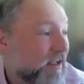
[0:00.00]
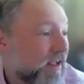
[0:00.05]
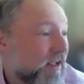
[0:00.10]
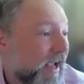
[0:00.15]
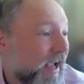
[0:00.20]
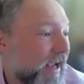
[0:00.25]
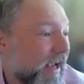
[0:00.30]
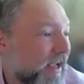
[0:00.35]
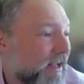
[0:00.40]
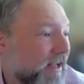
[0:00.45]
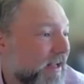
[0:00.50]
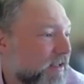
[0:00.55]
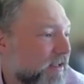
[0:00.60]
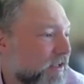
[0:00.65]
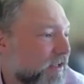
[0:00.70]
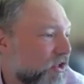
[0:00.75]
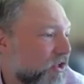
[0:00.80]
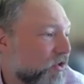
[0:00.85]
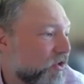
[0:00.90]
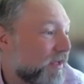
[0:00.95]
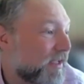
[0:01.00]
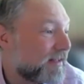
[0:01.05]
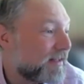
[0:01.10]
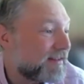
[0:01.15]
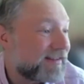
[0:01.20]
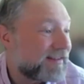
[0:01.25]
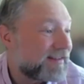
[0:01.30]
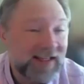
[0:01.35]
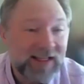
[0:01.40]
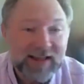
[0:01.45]
and you can
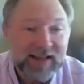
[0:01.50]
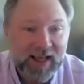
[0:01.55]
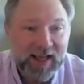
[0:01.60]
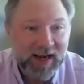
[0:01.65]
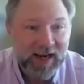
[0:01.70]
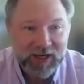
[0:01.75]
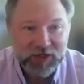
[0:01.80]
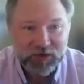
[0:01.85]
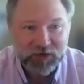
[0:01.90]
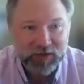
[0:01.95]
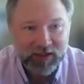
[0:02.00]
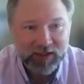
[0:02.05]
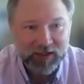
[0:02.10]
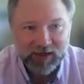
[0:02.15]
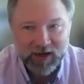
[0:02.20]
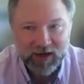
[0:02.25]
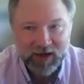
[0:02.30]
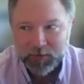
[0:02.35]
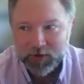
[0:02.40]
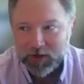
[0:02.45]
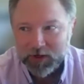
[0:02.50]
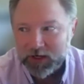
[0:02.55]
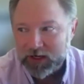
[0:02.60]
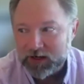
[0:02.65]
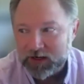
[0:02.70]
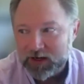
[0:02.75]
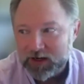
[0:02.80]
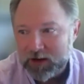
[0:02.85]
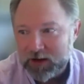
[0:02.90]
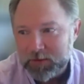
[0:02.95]
see that actually in a number
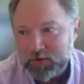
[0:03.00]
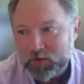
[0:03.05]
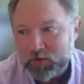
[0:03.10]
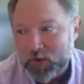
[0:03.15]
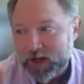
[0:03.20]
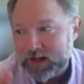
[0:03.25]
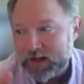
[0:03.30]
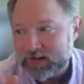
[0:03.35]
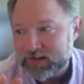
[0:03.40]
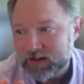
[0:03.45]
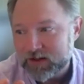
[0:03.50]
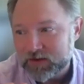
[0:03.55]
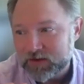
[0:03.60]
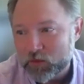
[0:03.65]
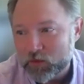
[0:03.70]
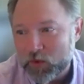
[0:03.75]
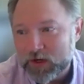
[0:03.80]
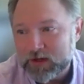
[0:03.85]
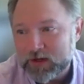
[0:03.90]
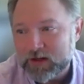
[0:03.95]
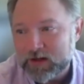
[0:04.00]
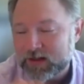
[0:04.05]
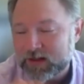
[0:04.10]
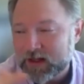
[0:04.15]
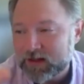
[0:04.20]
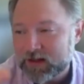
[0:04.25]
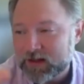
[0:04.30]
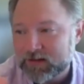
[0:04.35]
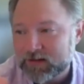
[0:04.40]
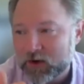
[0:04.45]
in a number of ways. So one of the
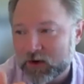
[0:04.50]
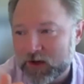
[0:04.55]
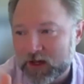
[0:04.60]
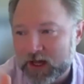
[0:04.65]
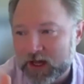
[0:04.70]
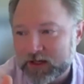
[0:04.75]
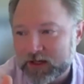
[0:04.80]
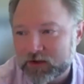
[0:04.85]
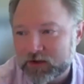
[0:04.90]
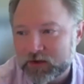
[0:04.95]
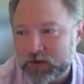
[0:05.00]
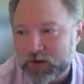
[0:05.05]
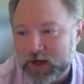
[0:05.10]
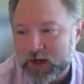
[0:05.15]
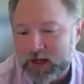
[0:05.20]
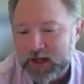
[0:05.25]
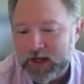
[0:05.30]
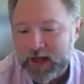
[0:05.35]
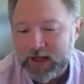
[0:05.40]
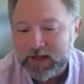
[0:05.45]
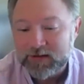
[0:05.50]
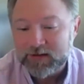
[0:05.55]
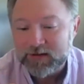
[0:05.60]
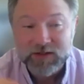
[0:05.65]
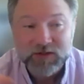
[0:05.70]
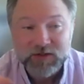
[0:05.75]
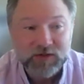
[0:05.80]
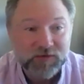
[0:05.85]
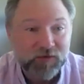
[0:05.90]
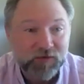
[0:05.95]
things, so I, I do uh,
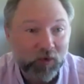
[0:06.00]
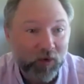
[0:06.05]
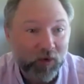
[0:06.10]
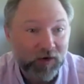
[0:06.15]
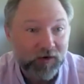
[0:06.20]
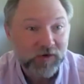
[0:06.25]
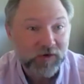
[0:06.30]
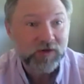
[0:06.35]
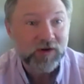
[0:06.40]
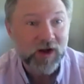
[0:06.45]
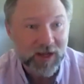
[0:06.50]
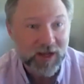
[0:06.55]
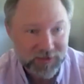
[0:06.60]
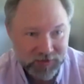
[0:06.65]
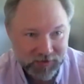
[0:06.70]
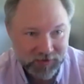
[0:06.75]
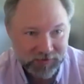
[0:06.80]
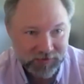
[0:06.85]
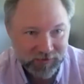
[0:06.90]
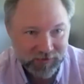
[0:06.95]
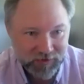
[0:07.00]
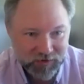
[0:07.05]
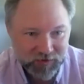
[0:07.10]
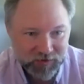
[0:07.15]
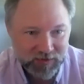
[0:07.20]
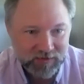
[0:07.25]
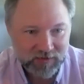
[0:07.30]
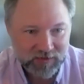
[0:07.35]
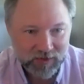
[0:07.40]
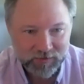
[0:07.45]
anesthesia for neurological
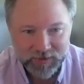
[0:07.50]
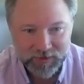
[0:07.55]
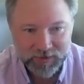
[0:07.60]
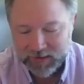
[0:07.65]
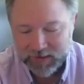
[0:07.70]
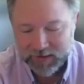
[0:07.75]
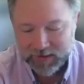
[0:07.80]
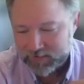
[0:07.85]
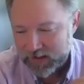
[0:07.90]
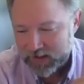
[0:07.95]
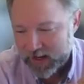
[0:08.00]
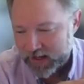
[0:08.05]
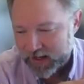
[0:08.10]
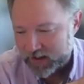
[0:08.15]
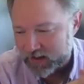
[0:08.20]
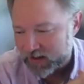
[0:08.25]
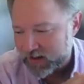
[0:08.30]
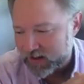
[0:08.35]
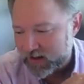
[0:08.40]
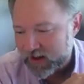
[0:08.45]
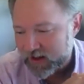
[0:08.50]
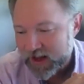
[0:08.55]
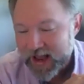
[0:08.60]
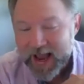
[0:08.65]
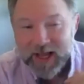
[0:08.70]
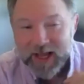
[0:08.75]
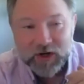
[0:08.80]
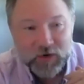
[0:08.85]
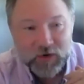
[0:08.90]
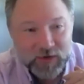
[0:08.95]
surgery, so things like
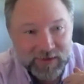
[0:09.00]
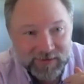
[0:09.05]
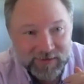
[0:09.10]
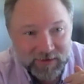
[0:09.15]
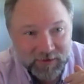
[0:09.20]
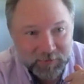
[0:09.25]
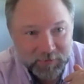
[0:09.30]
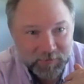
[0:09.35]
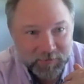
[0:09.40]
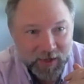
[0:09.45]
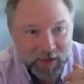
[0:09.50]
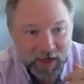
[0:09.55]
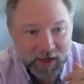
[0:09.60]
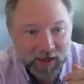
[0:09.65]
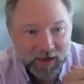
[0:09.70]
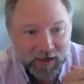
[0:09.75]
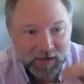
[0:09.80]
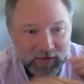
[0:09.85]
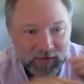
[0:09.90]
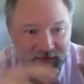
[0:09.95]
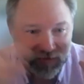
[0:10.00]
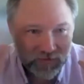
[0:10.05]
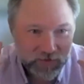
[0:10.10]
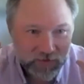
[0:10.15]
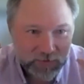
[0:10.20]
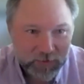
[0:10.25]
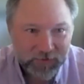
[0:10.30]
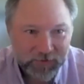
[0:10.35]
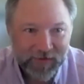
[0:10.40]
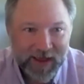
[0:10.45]
aneurysm, uh,
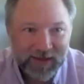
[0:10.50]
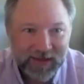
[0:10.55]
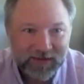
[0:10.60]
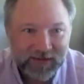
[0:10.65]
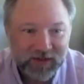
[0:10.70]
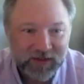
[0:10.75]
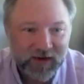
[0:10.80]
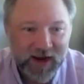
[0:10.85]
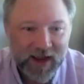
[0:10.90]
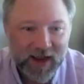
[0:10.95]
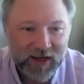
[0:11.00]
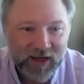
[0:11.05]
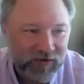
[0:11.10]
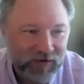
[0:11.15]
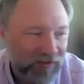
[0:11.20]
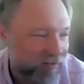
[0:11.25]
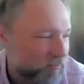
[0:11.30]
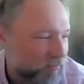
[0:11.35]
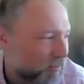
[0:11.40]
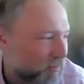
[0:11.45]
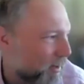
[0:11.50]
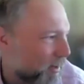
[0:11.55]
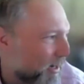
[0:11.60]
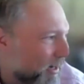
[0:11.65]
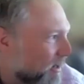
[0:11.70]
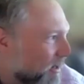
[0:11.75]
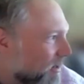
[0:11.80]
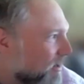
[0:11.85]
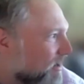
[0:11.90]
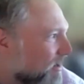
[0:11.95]
cerebrovascular aneurysm
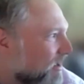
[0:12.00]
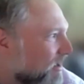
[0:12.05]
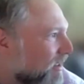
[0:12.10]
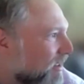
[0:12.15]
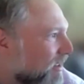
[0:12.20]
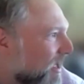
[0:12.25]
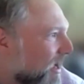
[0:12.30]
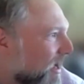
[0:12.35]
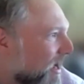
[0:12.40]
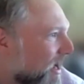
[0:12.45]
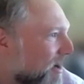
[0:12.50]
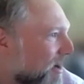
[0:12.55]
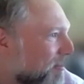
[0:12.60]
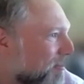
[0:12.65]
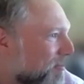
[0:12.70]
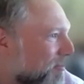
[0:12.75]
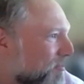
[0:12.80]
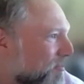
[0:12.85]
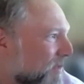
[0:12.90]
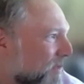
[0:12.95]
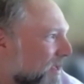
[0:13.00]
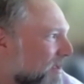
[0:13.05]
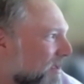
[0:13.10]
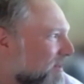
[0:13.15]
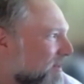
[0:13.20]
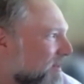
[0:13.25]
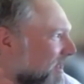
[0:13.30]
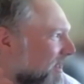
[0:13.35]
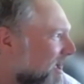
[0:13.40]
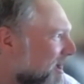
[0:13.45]
repair, um,
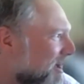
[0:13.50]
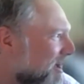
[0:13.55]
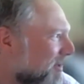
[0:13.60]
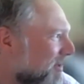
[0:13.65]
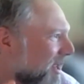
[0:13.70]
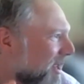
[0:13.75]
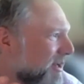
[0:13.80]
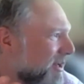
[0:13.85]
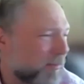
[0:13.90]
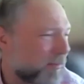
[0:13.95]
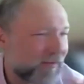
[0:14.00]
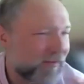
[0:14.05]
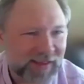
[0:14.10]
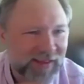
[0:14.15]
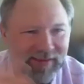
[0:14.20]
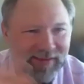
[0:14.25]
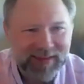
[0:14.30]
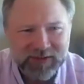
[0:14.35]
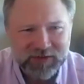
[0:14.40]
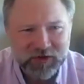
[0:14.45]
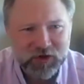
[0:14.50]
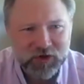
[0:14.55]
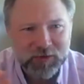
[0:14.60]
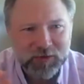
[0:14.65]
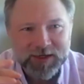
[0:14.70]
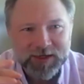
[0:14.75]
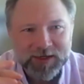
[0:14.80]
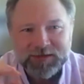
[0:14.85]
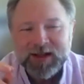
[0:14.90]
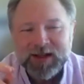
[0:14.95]
a, a, number of other things,
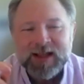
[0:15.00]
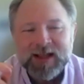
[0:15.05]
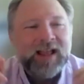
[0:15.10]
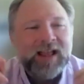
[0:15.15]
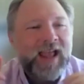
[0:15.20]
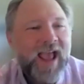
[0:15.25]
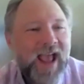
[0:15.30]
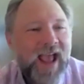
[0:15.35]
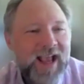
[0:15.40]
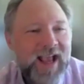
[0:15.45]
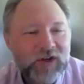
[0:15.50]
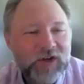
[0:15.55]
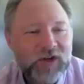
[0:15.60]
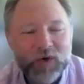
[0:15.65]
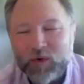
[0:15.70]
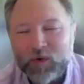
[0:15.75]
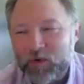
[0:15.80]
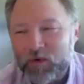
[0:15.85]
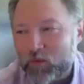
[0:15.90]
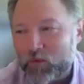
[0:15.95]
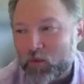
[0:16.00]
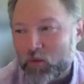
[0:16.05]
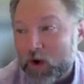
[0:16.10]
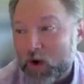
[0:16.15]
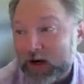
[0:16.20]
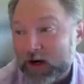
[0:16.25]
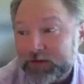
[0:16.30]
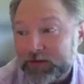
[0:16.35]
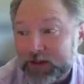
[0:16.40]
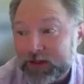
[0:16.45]
tumors, and
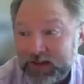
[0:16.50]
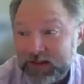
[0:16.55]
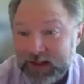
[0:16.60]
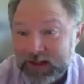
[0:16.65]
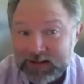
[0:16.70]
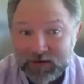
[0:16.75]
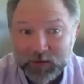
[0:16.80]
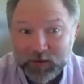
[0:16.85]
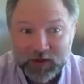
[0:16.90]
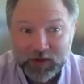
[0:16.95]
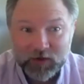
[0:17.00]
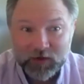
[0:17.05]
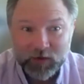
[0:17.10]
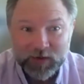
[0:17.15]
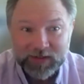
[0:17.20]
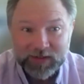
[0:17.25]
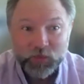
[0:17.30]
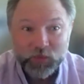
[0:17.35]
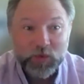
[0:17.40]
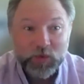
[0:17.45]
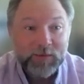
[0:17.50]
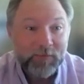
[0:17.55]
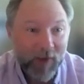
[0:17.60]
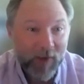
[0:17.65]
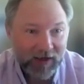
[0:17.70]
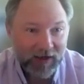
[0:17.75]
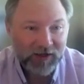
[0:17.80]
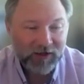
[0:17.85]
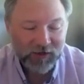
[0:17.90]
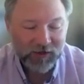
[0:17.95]
one of the things that we do is we
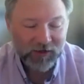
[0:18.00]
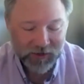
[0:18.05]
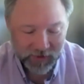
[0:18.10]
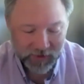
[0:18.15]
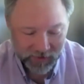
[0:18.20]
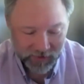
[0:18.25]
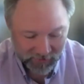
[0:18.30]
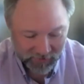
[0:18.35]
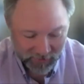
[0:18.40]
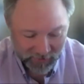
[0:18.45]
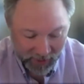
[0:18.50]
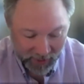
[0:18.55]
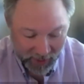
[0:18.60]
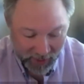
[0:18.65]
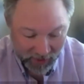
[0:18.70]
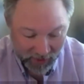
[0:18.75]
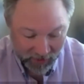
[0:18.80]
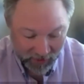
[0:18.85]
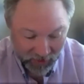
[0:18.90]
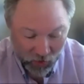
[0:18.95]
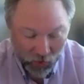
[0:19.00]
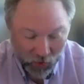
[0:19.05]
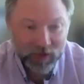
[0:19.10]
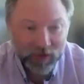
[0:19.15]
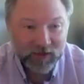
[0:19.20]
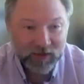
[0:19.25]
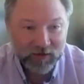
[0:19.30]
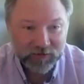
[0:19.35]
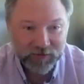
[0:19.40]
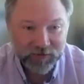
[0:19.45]
monitor uh,
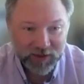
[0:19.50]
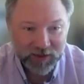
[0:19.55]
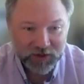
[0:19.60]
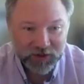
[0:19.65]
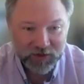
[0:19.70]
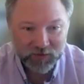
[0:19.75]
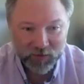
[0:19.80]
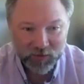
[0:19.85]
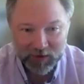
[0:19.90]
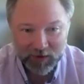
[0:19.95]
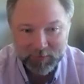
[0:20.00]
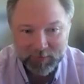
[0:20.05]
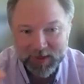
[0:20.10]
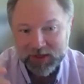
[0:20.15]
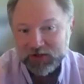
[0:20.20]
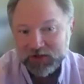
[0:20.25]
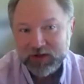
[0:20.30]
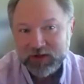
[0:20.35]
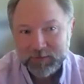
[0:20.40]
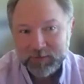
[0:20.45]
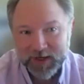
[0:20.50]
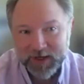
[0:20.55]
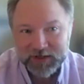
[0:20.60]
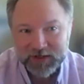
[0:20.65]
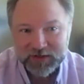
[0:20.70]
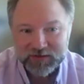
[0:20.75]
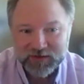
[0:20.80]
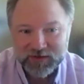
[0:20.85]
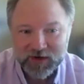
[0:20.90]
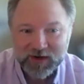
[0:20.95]
cortical function. We want to make sure the
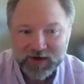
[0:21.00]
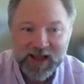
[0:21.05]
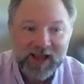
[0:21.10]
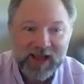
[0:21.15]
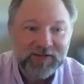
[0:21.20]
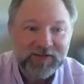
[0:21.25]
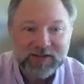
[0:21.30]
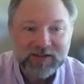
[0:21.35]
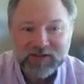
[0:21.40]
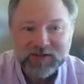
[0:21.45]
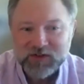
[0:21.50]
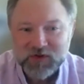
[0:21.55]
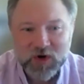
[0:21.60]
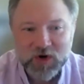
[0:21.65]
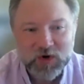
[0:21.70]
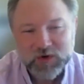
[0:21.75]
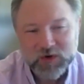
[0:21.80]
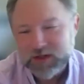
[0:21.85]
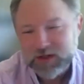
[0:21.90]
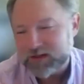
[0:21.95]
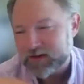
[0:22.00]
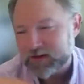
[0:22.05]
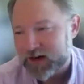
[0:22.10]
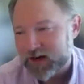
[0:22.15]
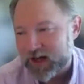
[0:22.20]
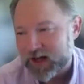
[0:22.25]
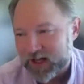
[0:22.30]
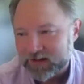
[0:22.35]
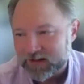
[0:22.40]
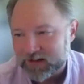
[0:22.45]
patients aren't having a stroke, but they're
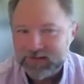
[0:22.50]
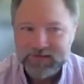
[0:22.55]
not